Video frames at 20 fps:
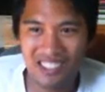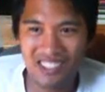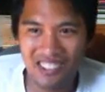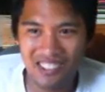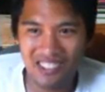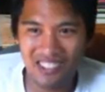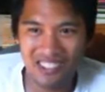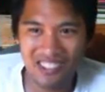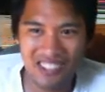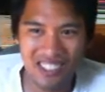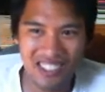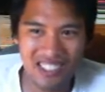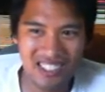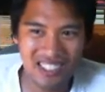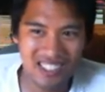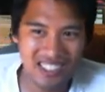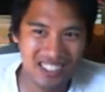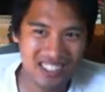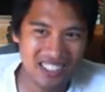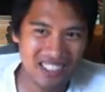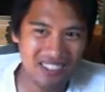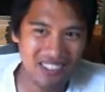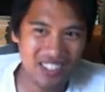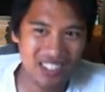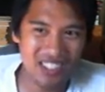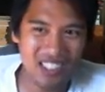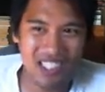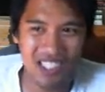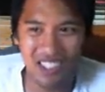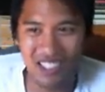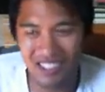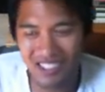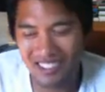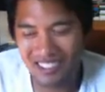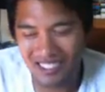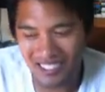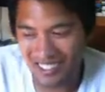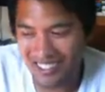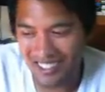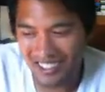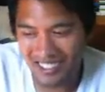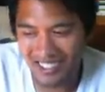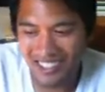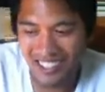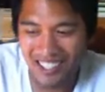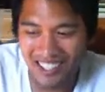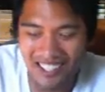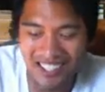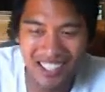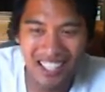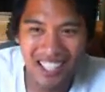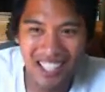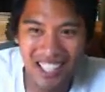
cool, let's give this guy, you know.